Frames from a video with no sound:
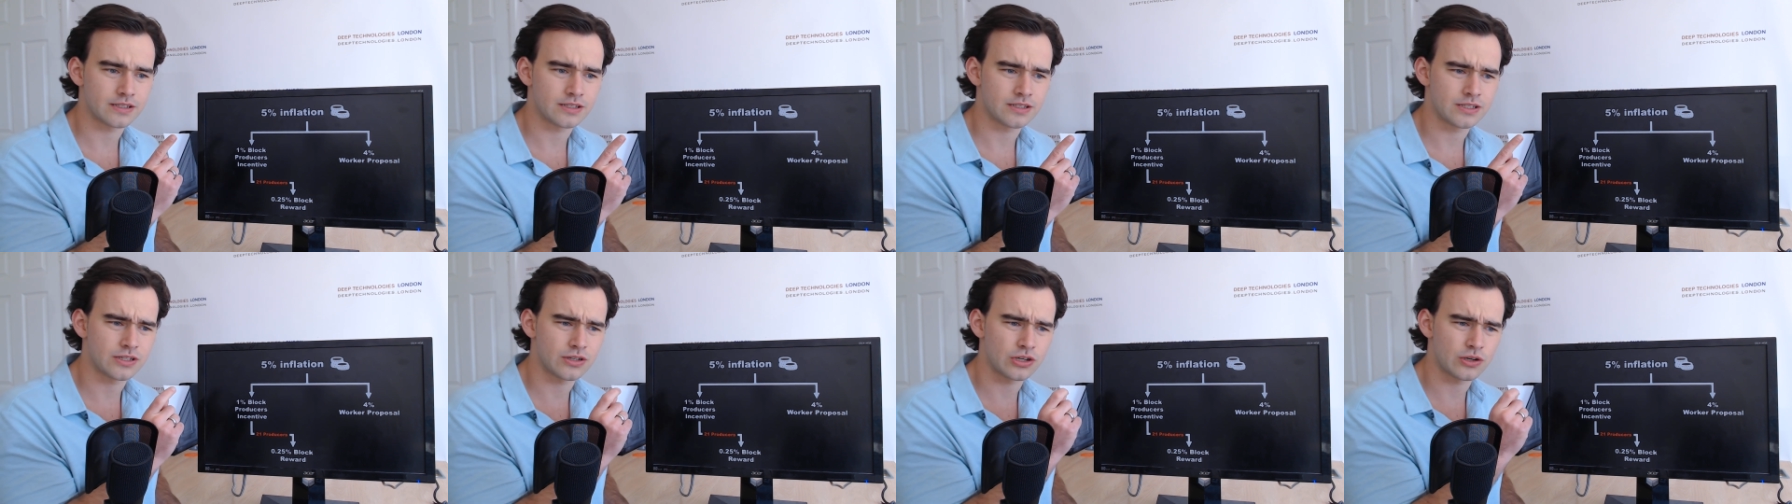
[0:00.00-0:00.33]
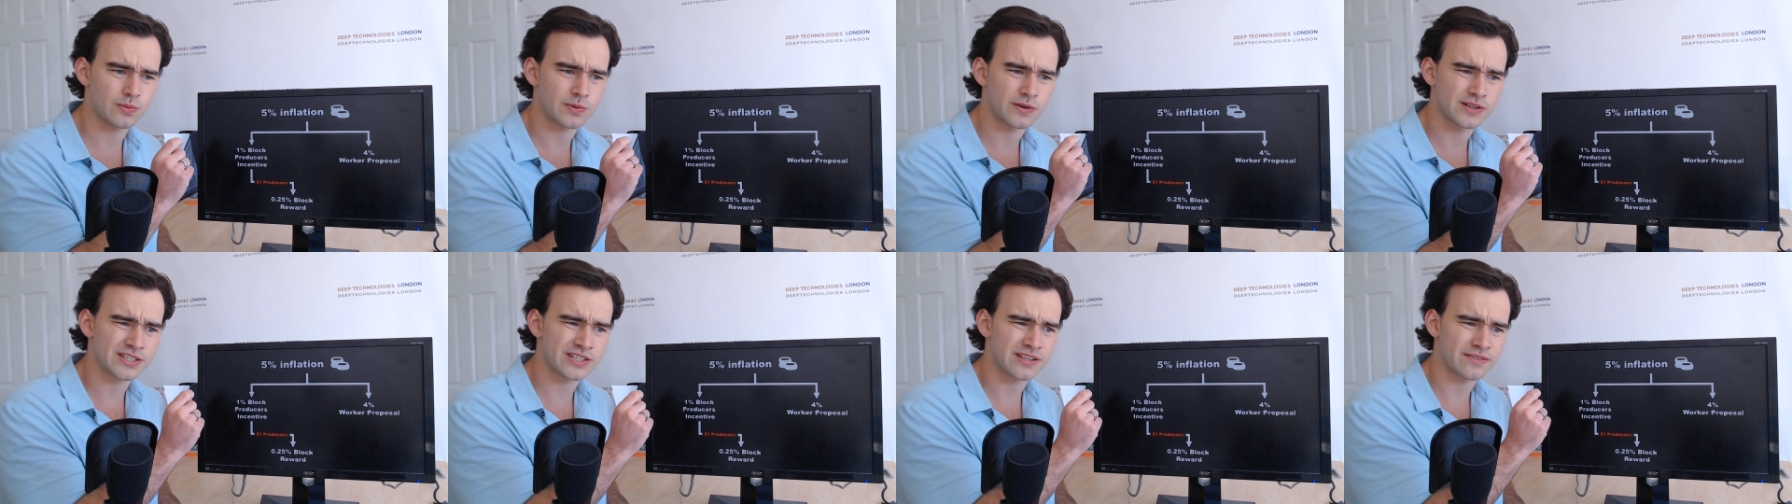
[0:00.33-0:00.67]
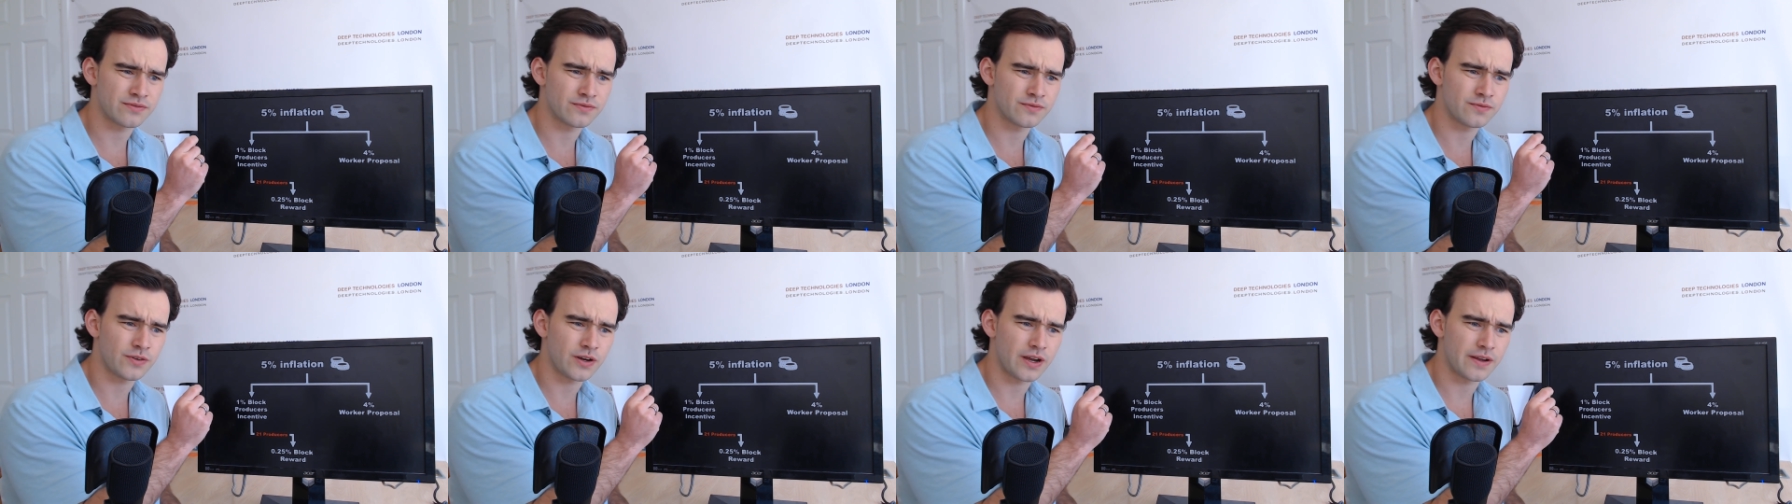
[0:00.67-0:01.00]

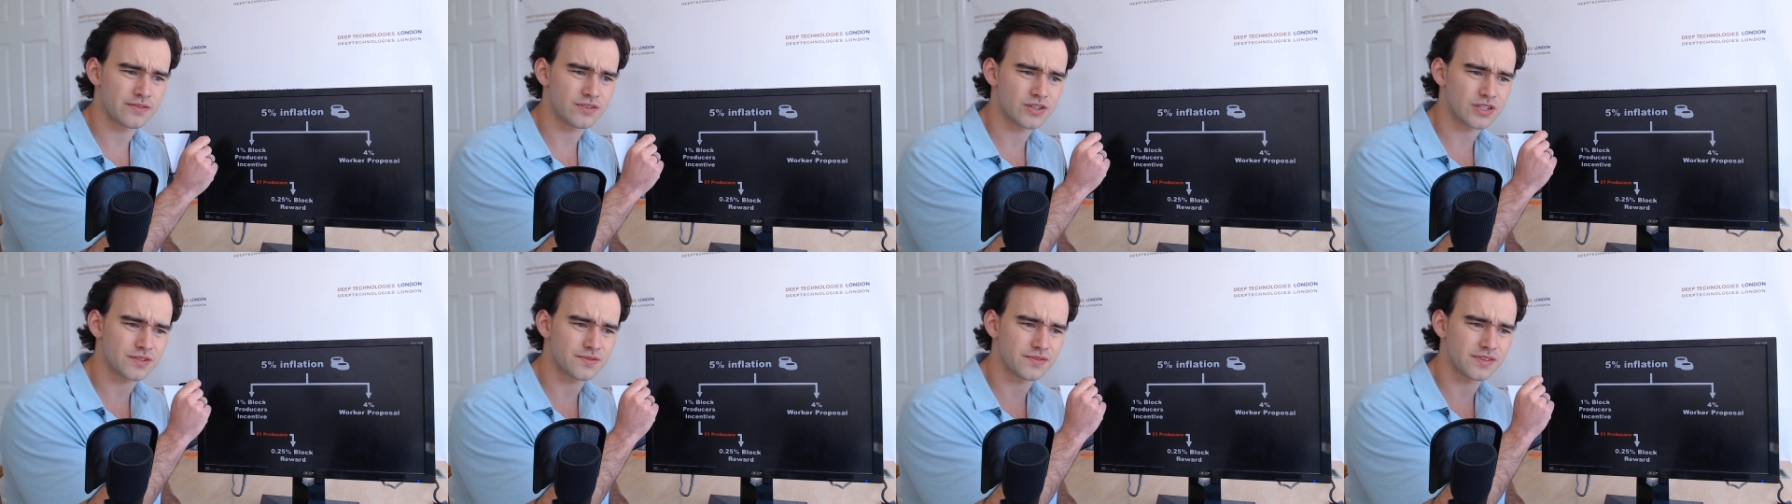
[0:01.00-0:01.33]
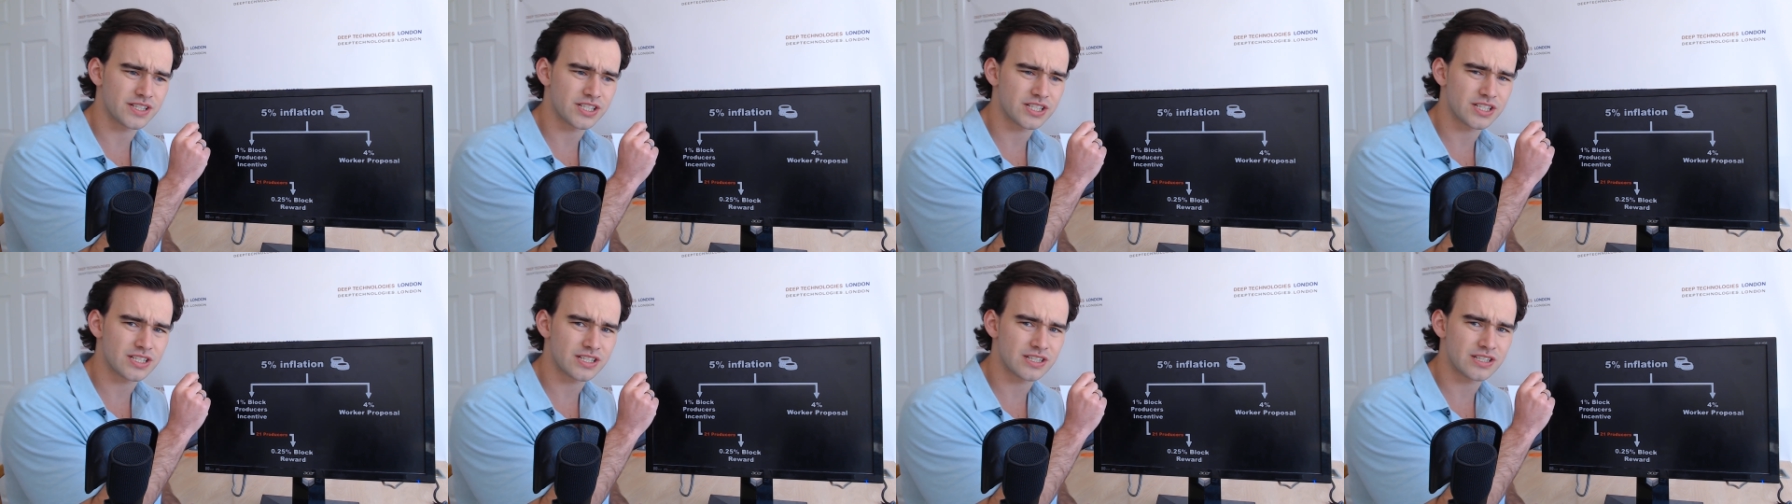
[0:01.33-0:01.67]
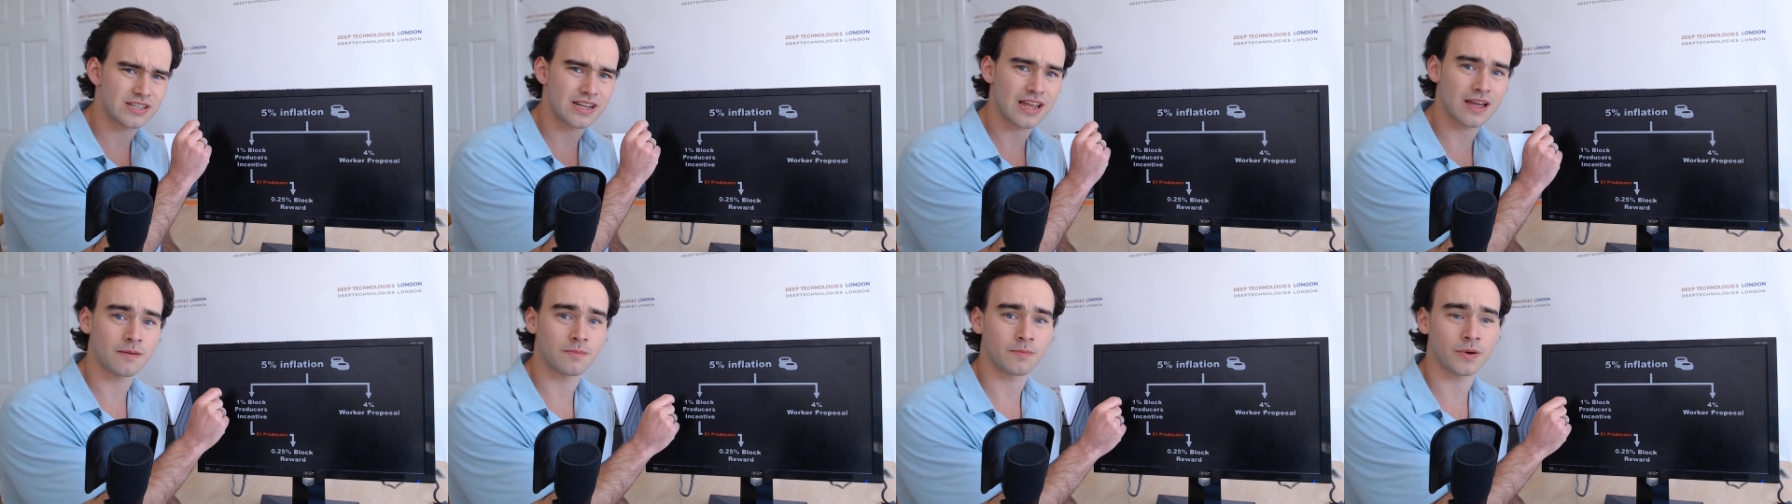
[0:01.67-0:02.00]
0.75 just for
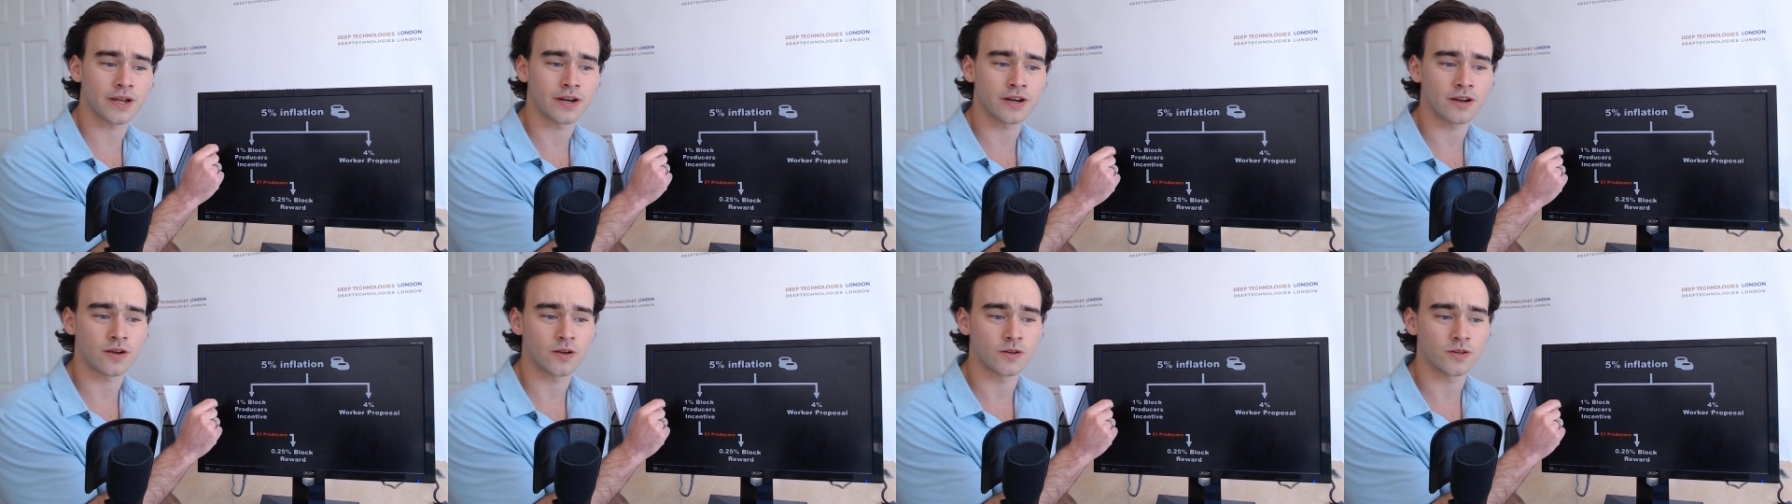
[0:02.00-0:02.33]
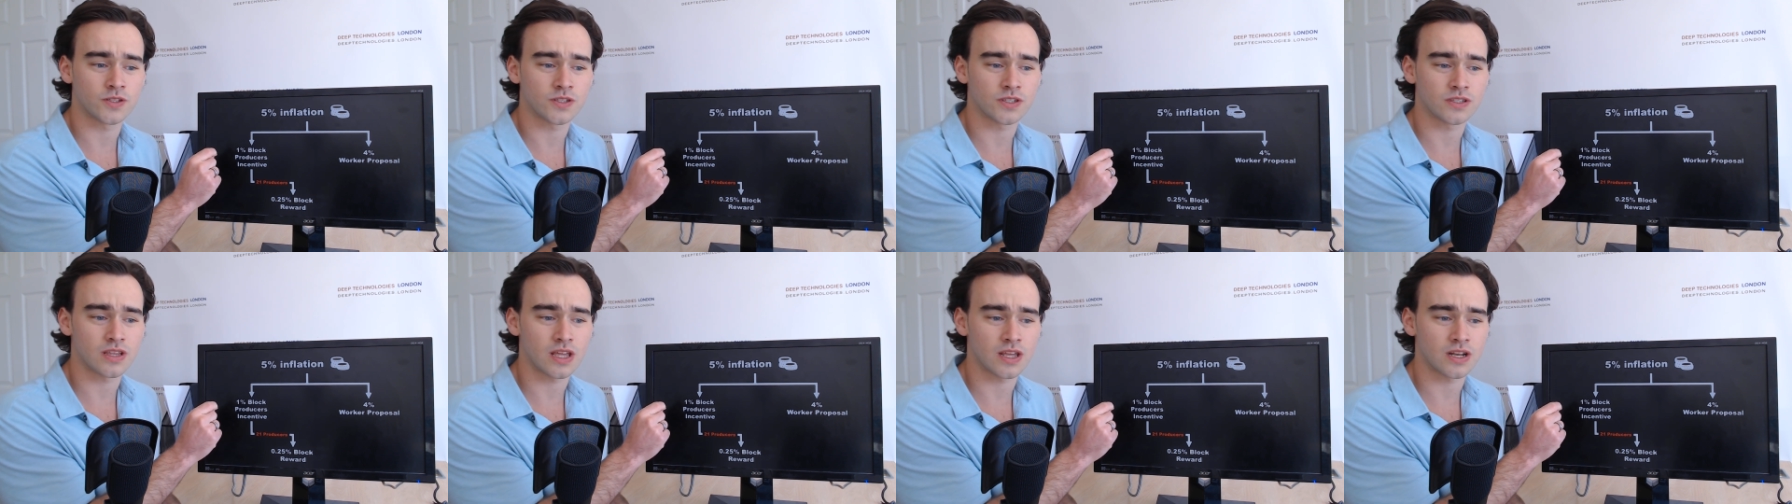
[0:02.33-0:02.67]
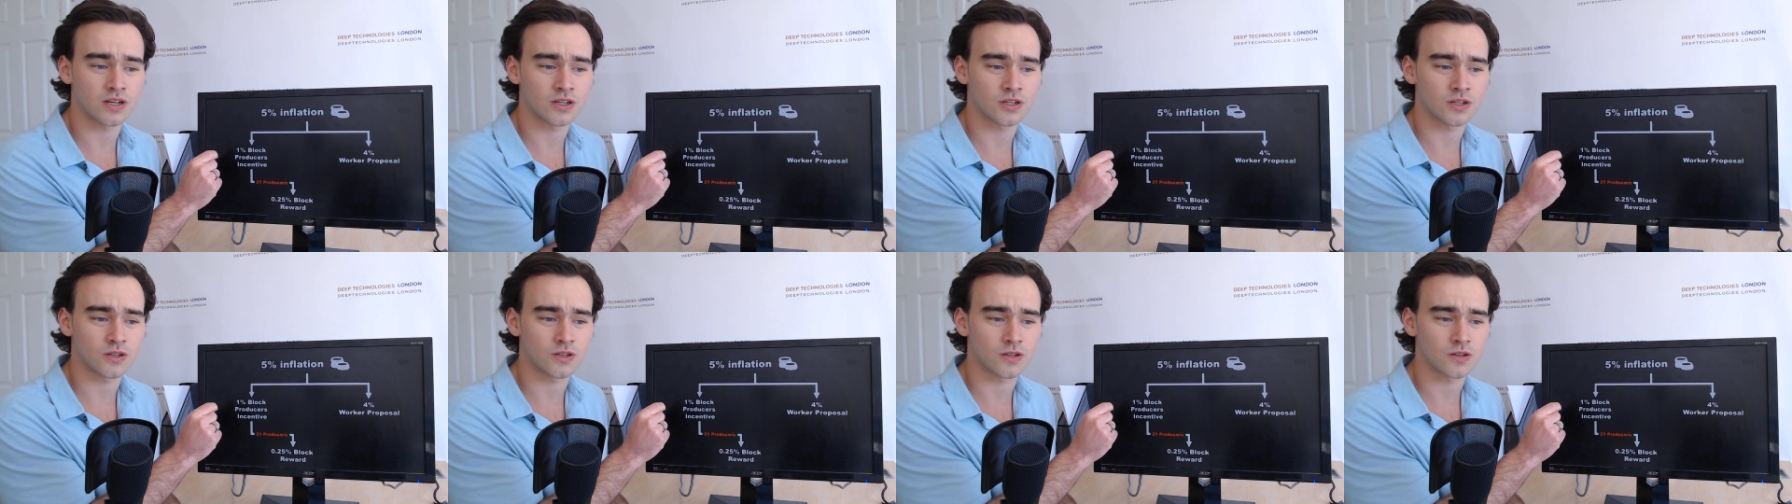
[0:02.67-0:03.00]
standby nodes,
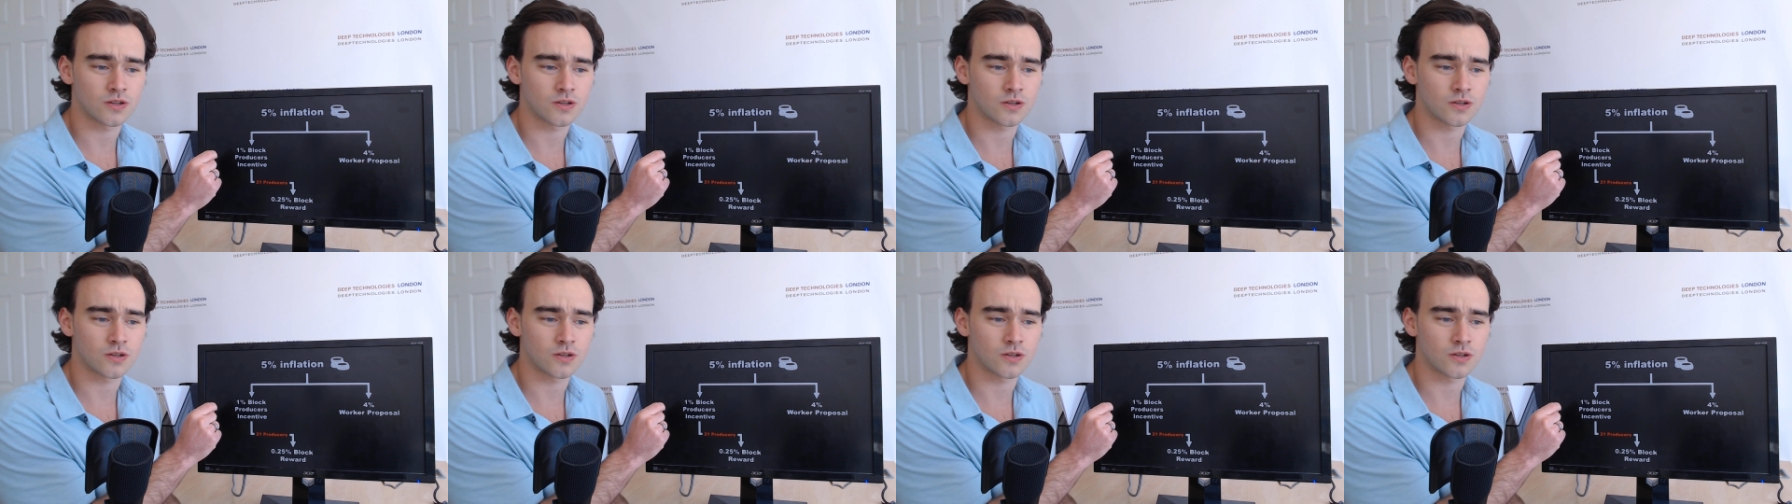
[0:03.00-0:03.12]
then